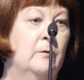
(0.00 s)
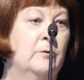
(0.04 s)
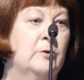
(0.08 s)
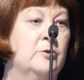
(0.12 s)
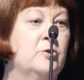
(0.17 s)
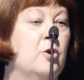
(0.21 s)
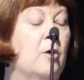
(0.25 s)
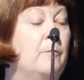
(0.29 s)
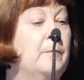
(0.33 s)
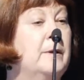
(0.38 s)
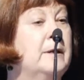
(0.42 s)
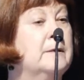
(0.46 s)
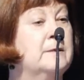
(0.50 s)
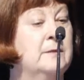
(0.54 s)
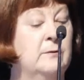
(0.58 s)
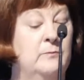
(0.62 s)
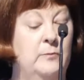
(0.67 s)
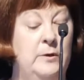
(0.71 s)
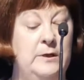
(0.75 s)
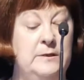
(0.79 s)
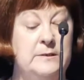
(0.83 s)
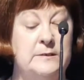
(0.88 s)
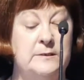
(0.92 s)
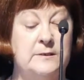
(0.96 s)
The topics that
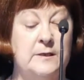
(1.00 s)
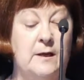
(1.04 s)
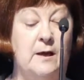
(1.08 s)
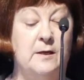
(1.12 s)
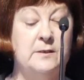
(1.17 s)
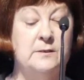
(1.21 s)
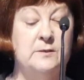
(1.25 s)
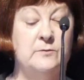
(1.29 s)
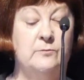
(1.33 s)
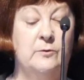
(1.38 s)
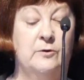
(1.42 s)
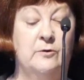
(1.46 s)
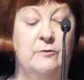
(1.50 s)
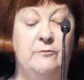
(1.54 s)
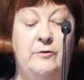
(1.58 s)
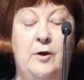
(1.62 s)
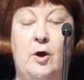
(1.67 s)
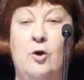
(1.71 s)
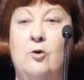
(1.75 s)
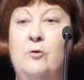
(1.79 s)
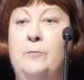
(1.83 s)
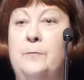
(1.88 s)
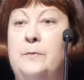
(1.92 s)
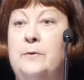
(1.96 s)
we discussed were of
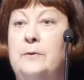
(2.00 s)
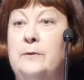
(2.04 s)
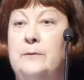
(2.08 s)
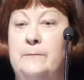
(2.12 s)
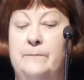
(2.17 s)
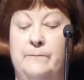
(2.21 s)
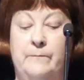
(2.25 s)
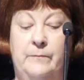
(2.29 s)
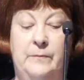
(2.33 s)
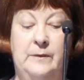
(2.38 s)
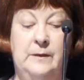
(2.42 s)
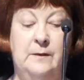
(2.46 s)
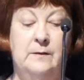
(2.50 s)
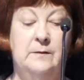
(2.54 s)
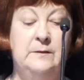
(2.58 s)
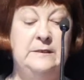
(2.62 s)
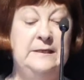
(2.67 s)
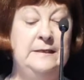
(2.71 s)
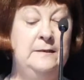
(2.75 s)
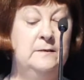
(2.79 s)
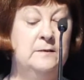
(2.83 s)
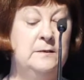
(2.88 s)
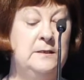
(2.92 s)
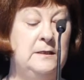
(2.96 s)
hope,
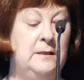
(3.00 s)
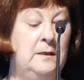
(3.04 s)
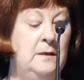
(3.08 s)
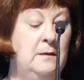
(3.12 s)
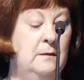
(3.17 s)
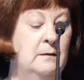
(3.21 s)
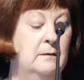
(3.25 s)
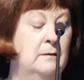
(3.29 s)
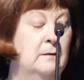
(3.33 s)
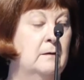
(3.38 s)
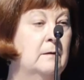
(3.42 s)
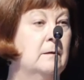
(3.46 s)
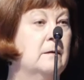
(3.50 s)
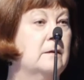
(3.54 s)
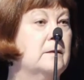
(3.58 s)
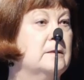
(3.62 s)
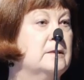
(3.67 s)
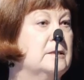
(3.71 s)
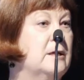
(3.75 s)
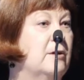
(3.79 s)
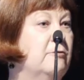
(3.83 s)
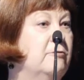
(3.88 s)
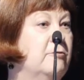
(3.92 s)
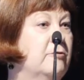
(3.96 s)
dignity,
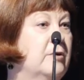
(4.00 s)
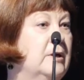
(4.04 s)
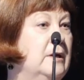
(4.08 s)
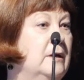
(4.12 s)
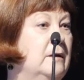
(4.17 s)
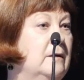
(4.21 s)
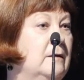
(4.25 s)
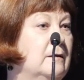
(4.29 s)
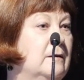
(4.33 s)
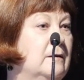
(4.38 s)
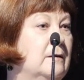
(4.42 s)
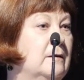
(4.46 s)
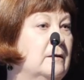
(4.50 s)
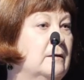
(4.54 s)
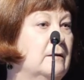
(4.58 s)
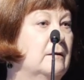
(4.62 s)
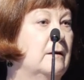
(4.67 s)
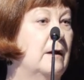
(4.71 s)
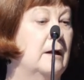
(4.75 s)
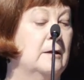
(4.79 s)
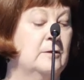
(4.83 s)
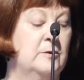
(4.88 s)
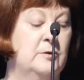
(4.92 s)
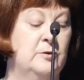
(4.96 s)
suffering,
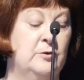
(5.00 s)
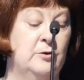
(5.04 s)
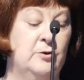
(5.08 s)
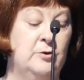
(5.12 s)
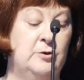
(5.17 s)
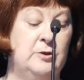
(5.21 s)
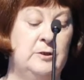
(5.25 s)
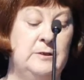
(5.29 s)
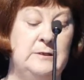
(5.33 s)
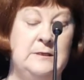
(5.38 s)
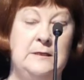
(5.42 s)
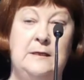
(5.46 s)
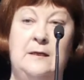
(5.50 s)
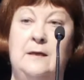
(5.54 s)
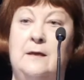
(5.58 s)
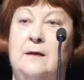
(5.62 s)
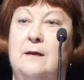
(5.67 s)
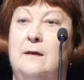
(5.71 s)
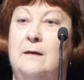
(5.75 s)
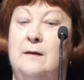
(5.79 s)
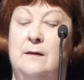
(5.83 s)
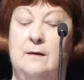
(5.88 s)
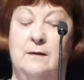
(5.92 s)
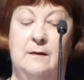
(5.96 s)
uncertainty,
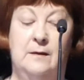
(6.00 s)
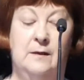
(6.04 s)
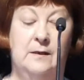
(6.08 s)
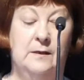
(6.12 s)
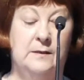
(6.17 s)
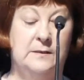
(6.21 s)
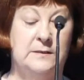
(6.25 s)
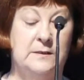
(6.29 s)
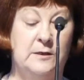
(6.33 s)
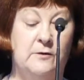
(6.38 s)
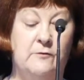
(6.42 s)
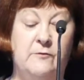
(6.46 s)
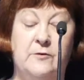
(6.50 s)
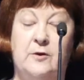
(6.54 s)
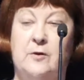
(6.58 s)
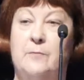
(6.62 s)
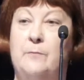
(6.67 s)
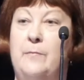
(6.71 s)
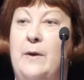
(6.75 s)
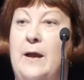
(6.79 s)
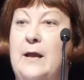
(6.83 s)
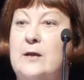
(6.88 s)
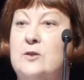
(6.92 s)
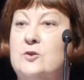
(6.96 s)

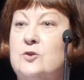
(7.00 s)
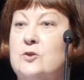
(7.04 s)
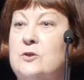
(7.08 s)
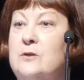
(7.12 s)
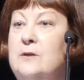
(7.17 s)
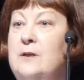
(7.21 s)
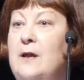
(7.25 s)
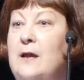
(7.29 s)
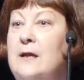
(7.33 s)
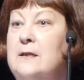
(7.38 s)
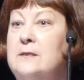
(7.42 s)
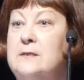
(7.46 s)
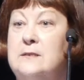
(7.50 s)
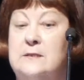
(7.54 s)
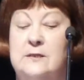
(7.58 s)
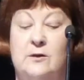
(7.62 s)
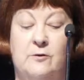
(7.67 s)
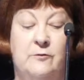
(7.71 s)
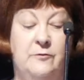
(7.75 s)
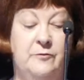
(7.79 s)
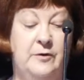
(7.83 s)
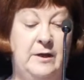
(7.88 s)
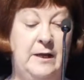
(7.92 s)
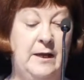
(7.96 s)
self-compassion, and
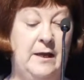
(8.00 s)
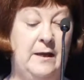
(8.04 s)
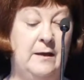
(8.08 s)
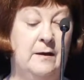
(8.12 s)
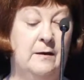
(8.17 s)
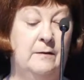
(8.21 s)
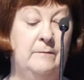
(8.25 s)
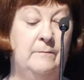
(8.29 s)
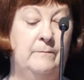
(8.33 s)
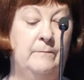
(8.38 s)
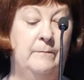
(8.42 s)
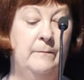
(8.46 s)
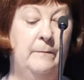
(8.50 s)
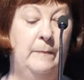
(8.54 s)
self-care,